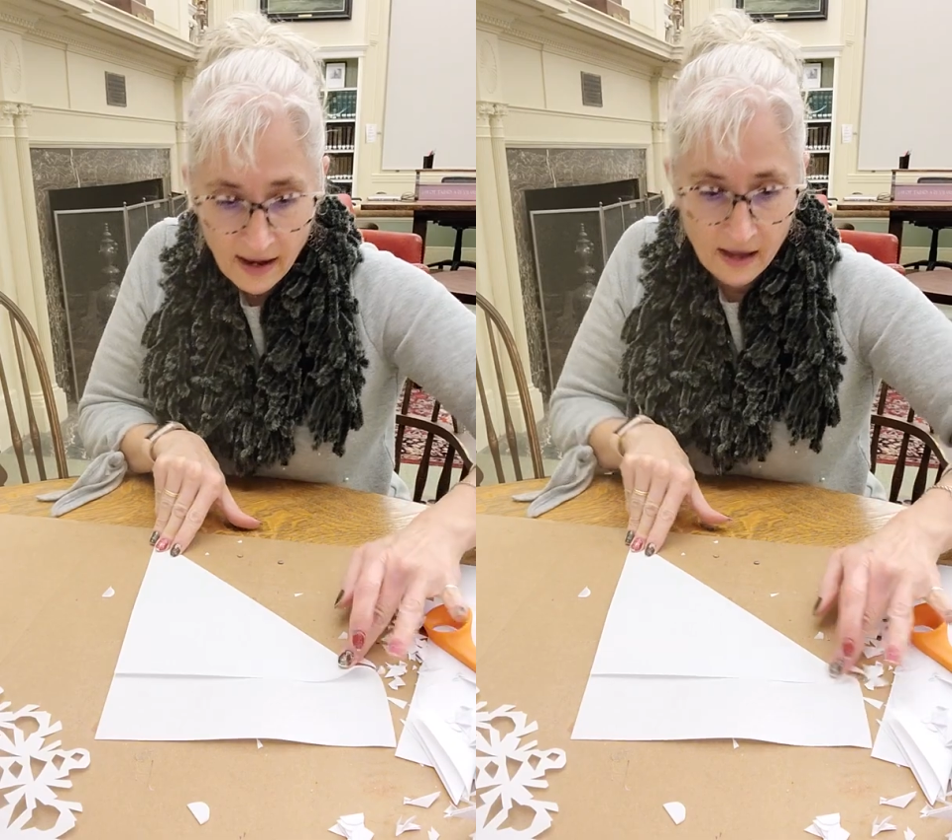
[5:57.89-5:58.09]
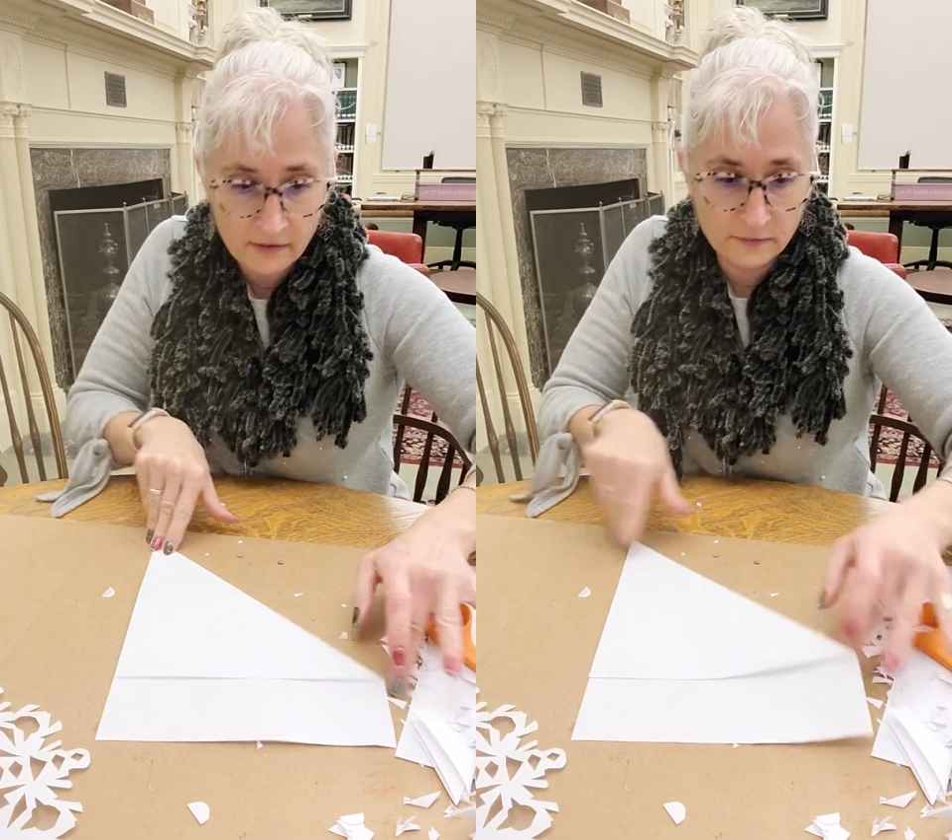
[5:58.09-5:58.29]

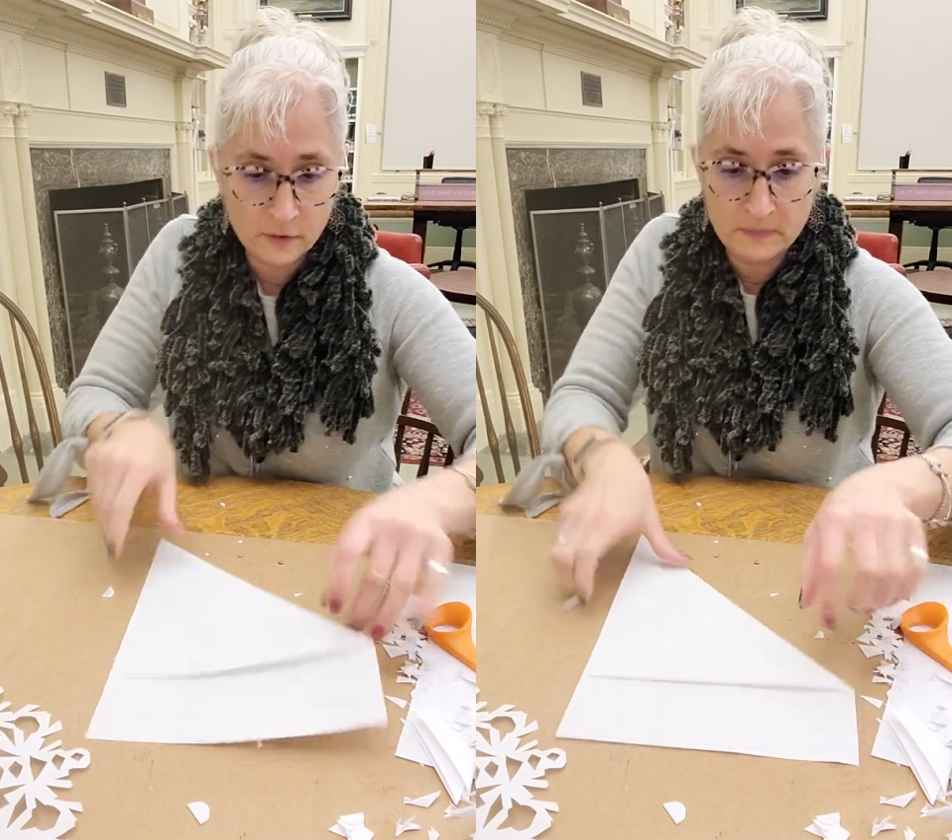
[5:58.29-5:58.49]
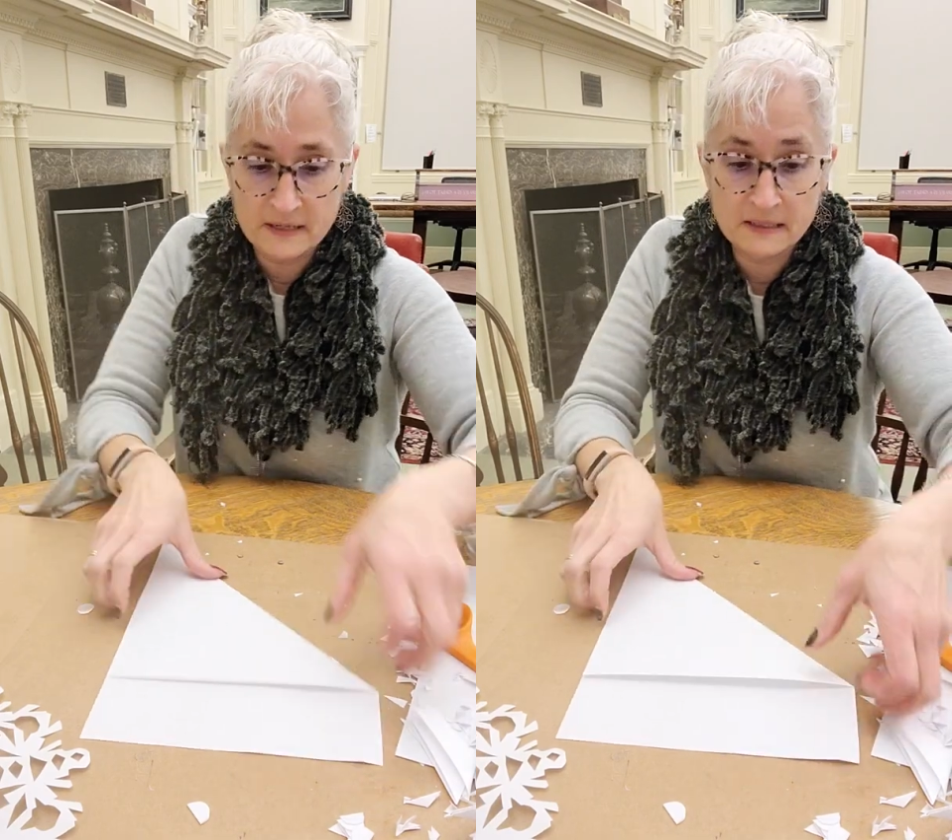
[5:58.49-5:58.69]
out of your
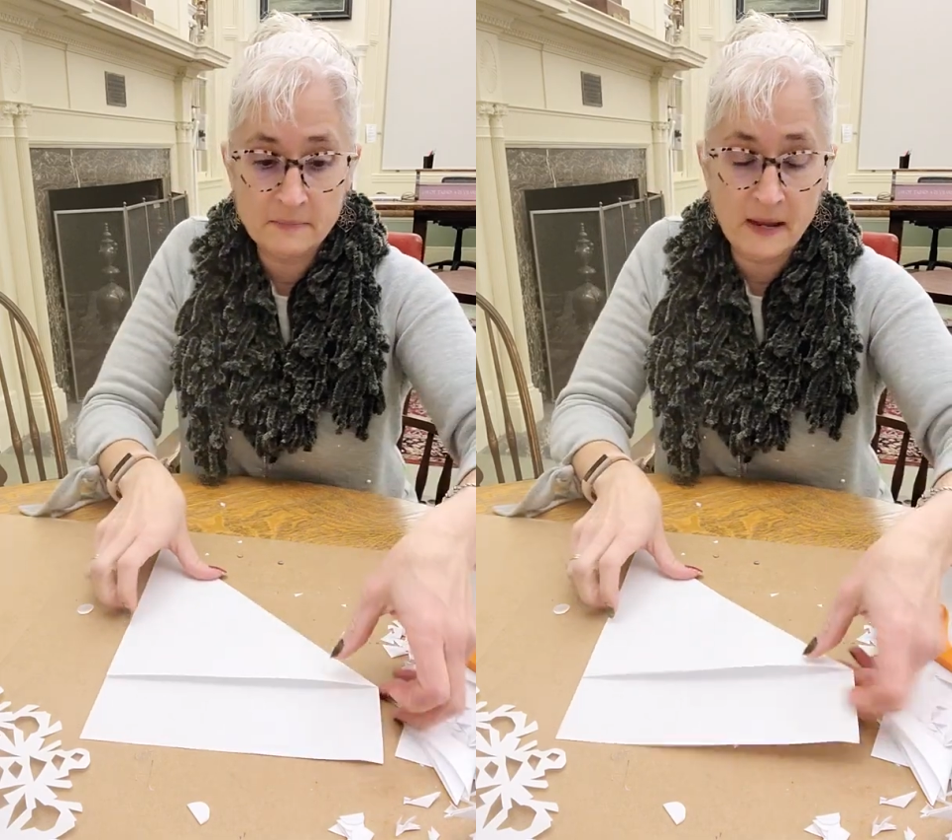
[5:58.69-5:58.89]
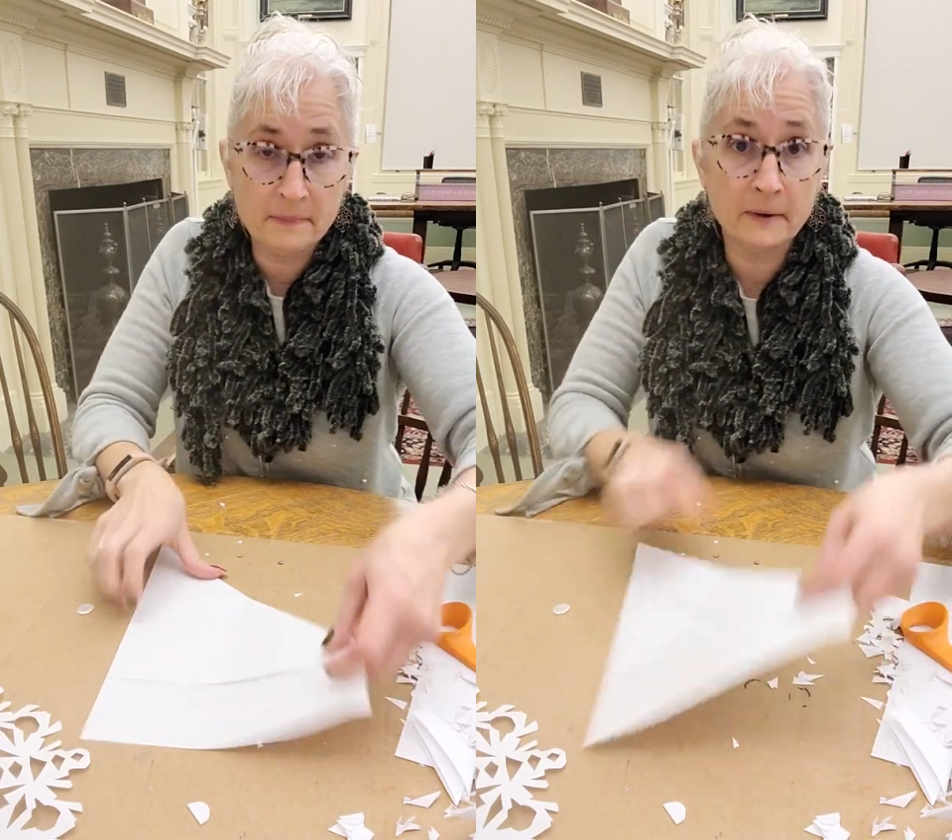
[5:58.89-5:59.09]
piece of
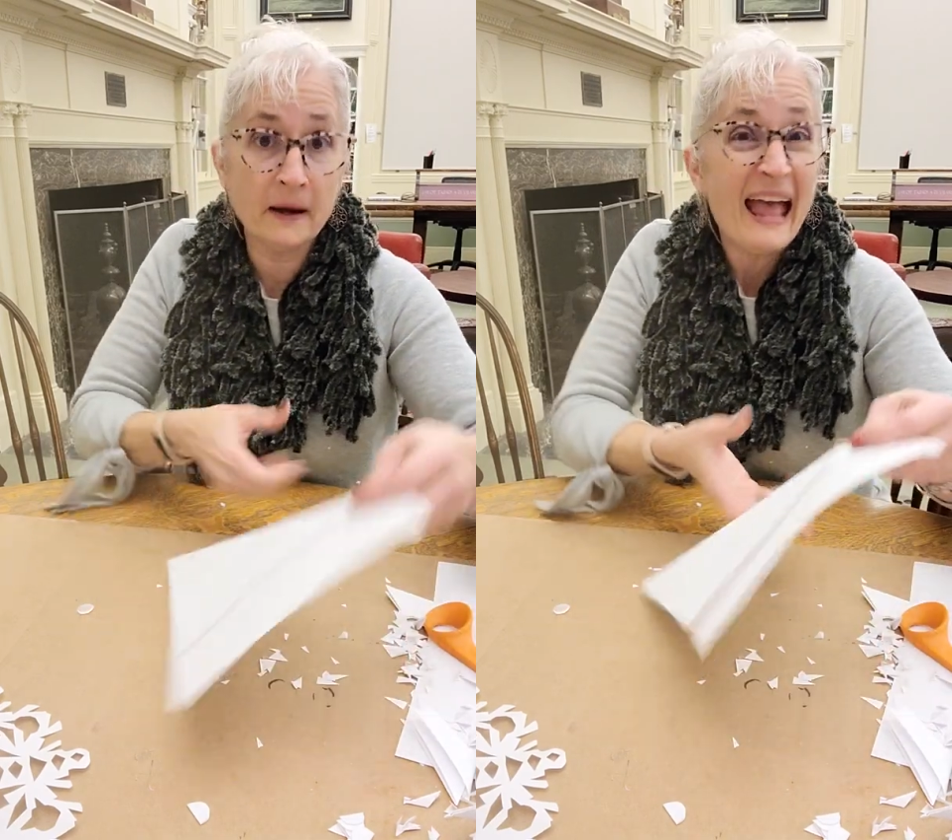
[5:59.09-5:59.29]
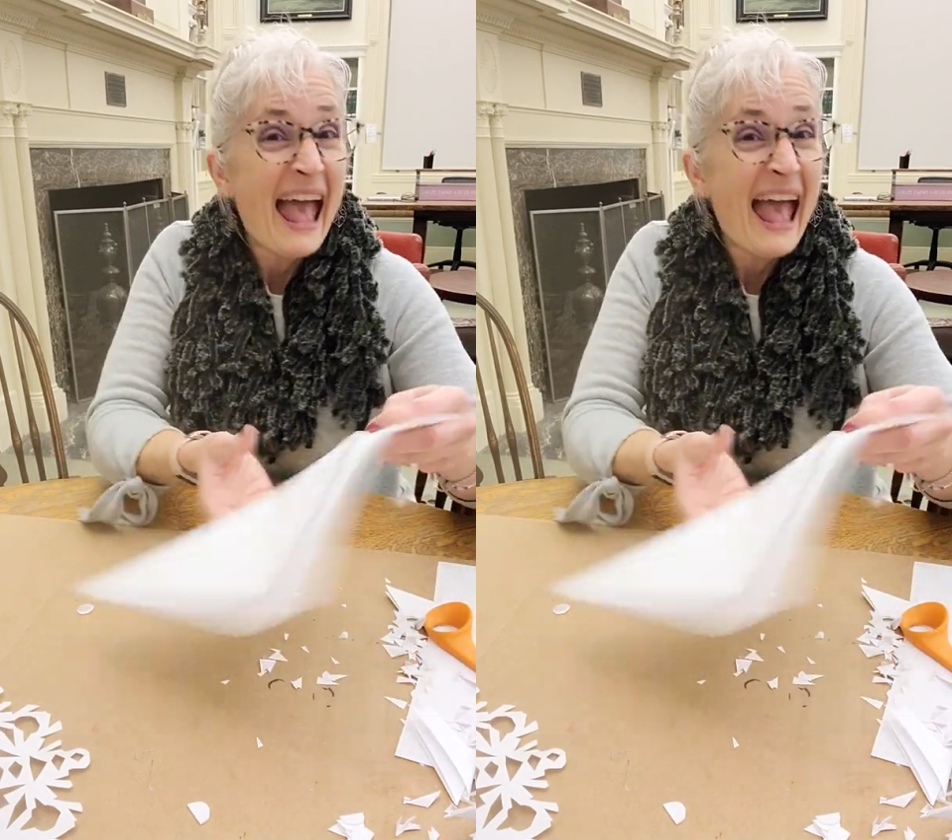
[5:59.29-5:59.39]
paper.